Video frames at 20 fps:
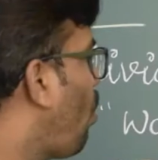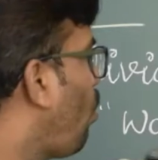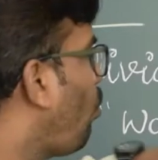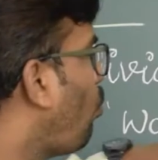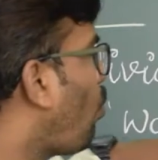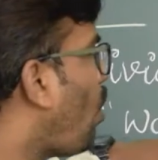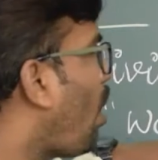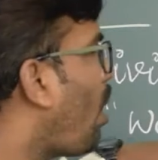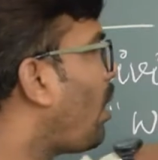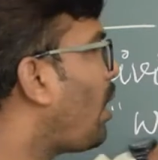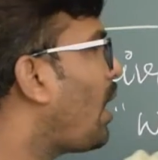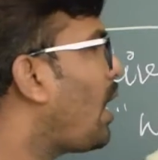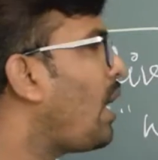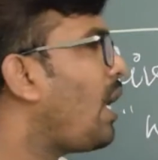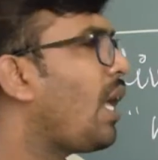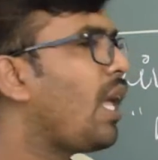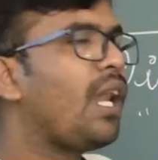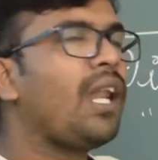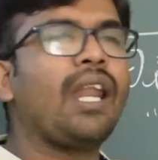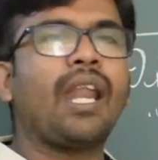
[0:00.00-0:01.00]
War and
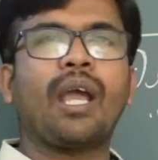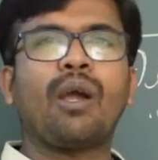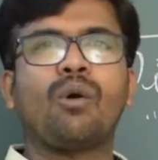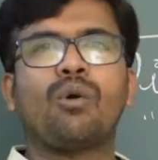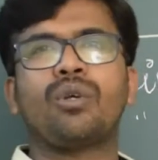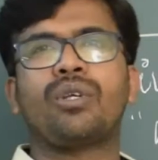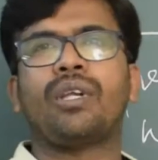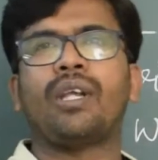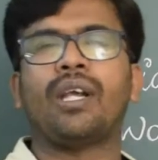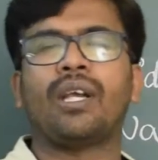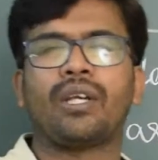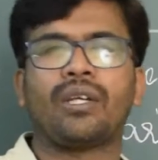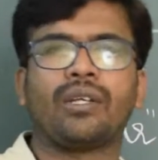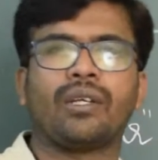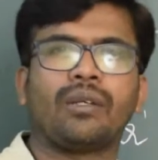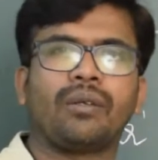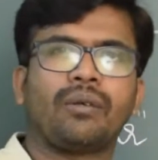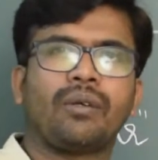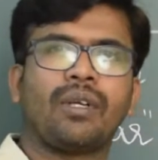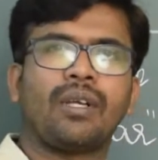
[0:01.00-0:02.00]
negotiation.
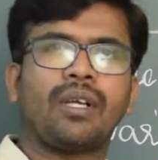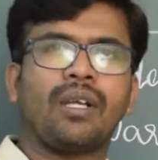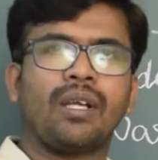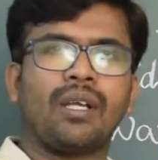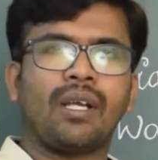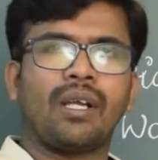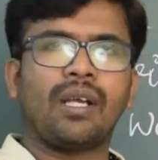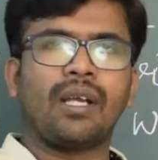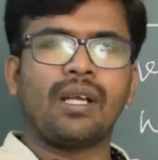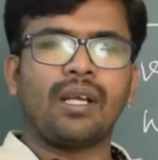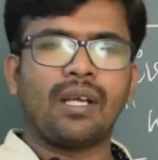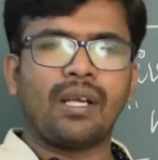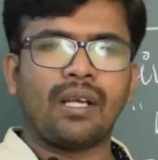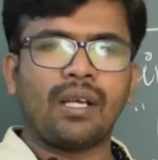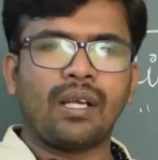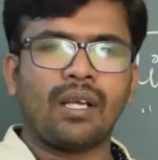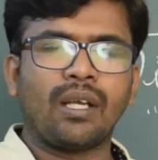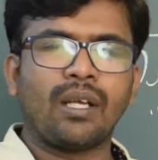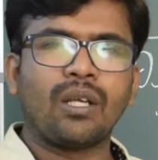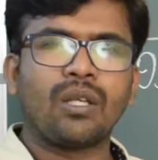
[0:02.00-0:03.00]

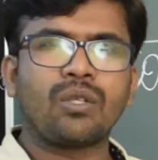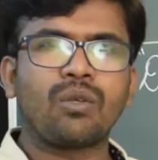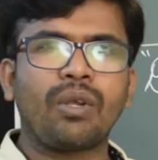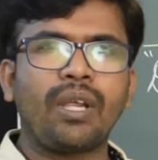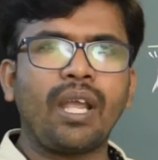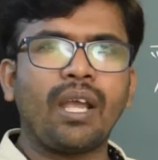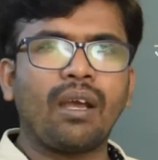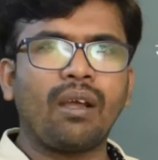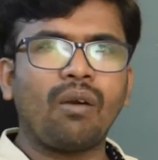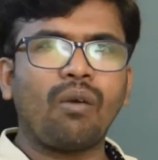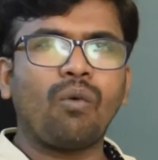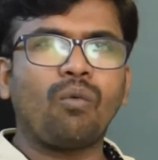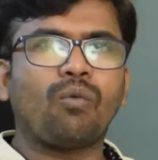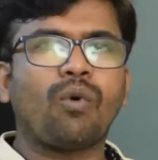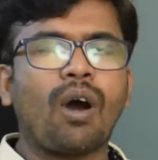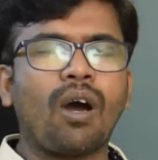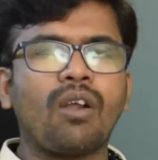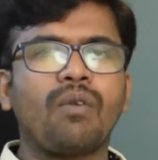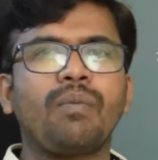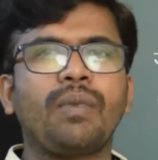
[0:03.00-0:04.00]
So here
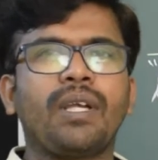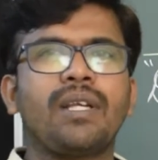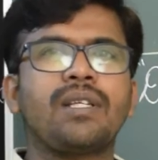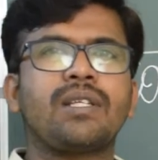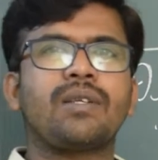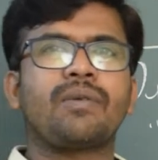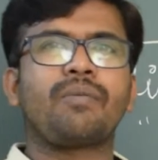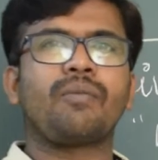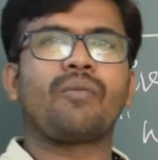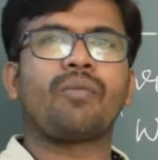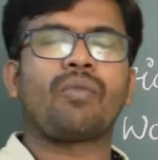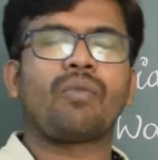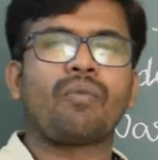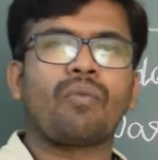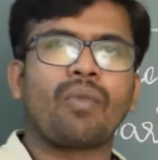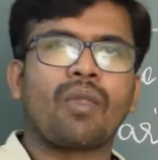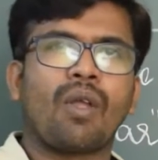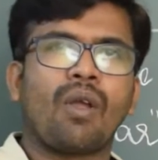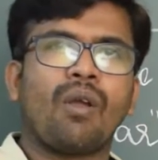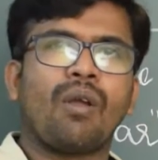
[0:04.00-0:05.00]
war means
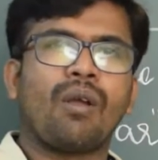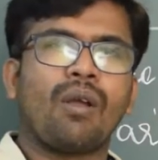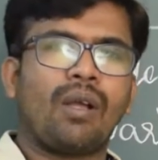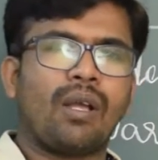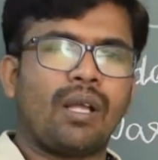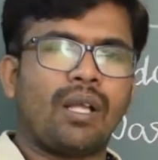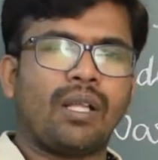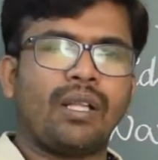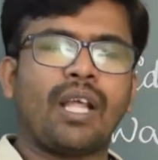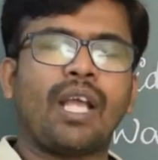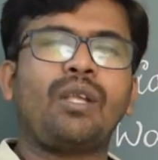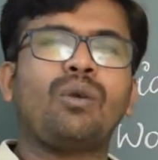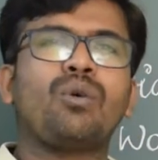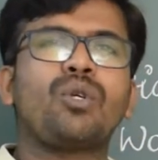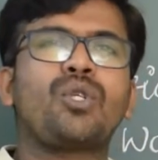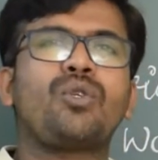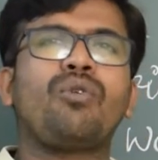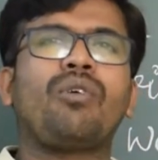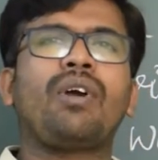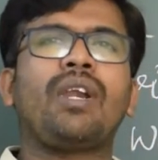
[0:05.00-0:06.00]
they used
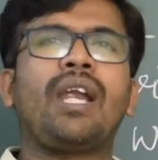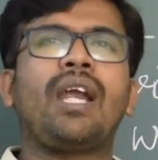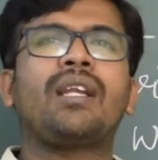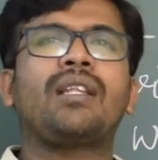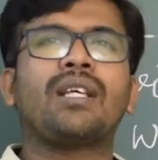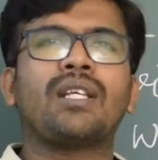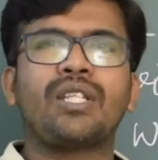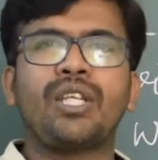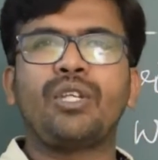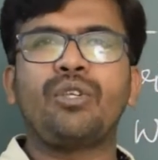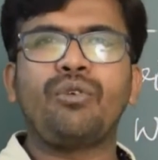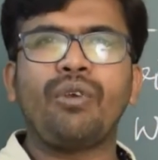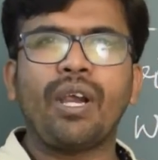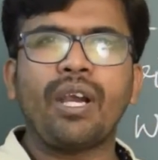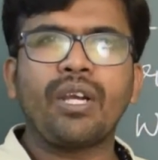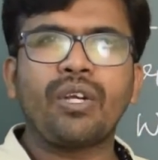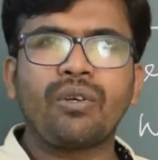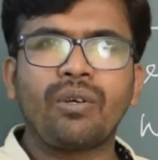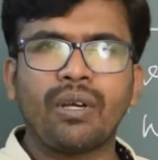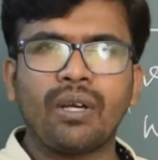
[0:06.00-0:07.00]
to create the
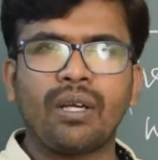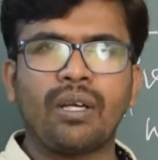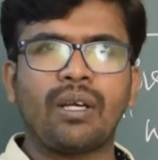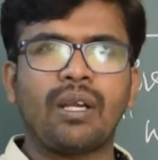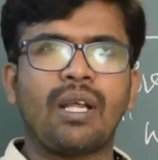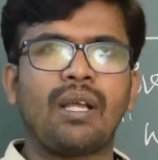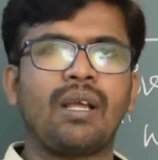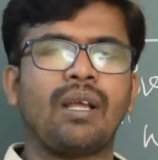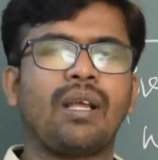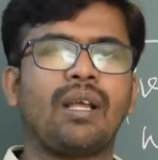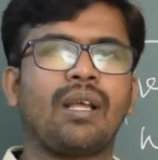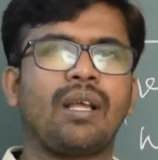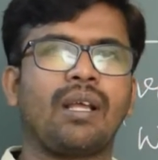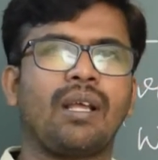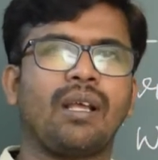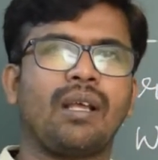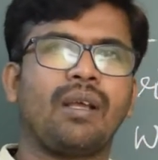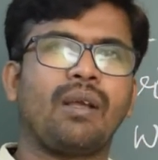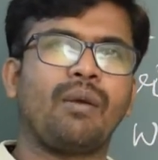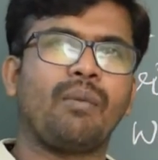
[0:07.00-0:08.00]
situation
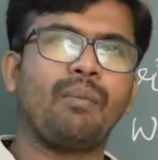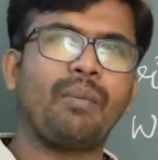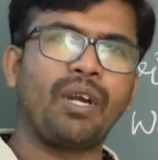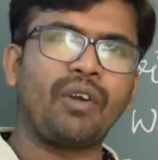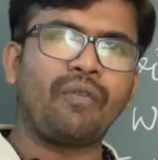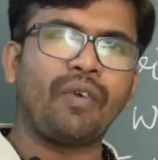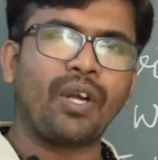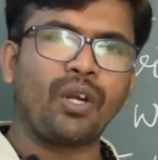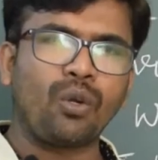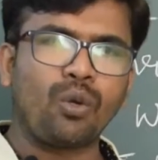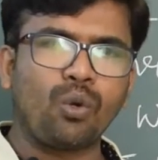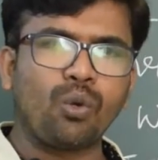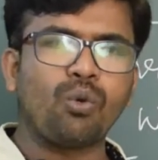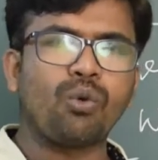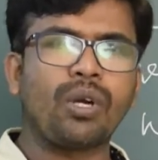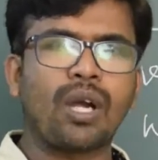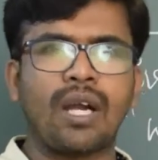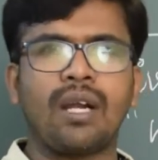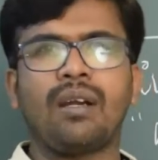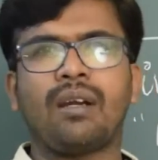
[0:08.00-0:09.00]
between two
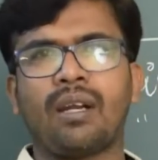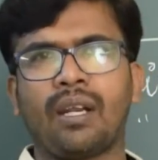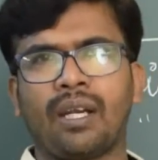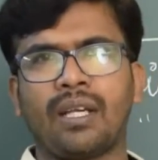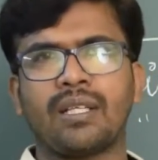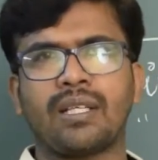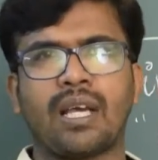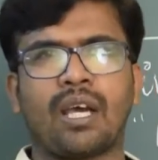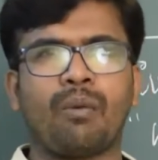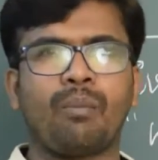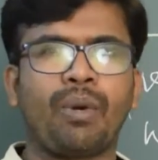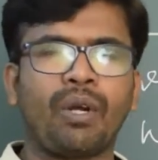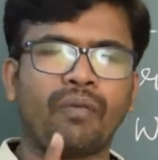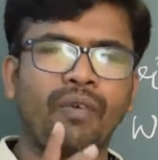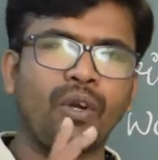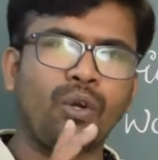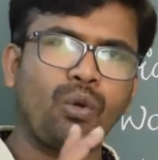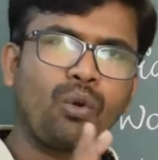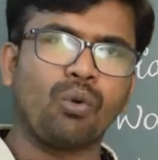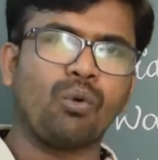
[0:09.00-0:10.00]
countries or
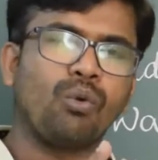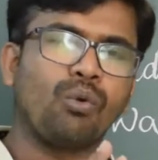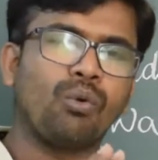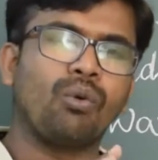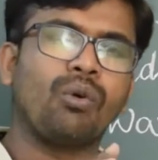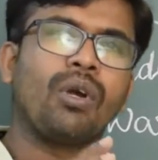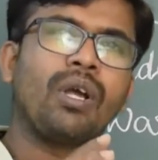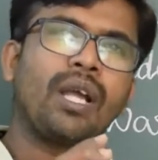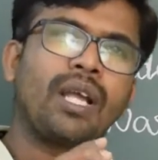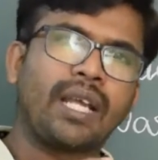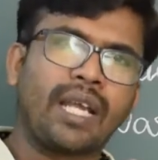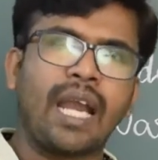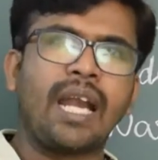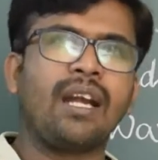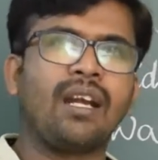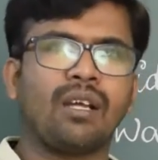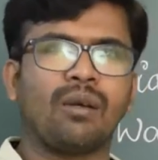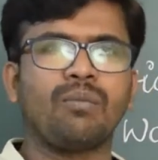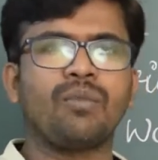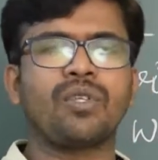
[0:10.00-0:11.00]
between two
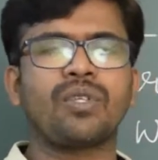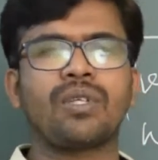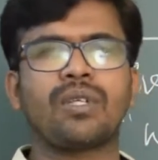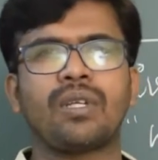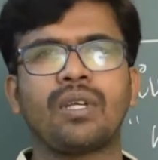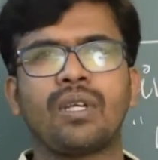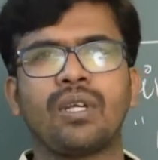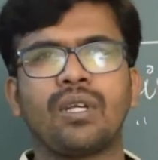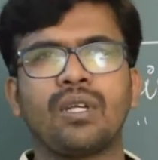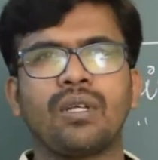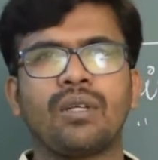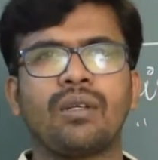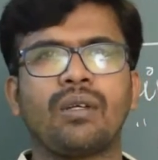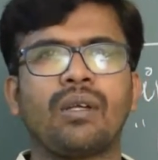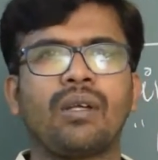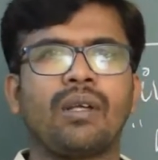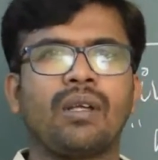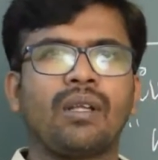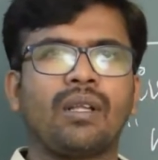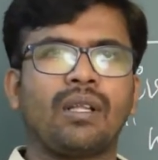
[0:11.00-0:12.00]
kingdoms
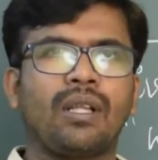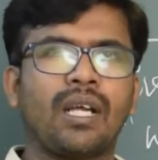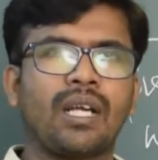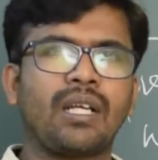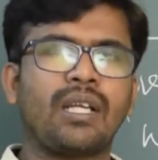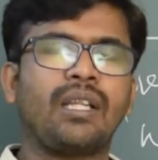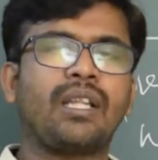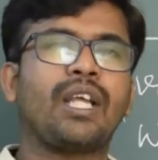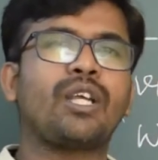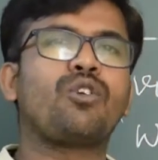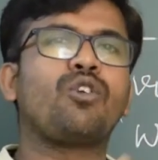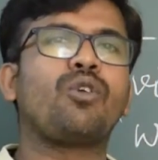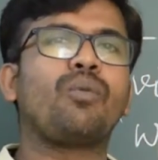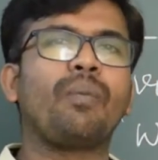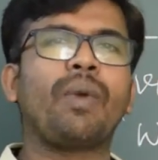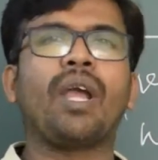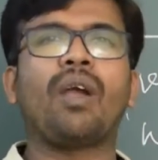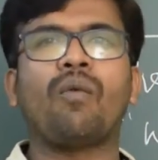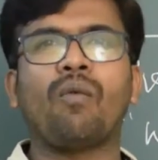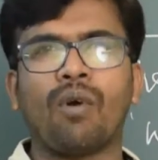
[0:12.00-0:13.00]
that they should
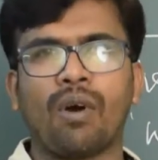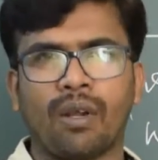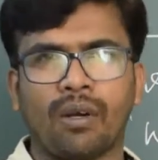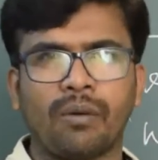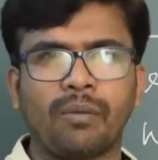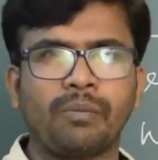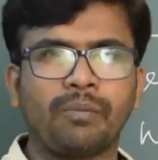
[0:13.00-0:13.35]
make war.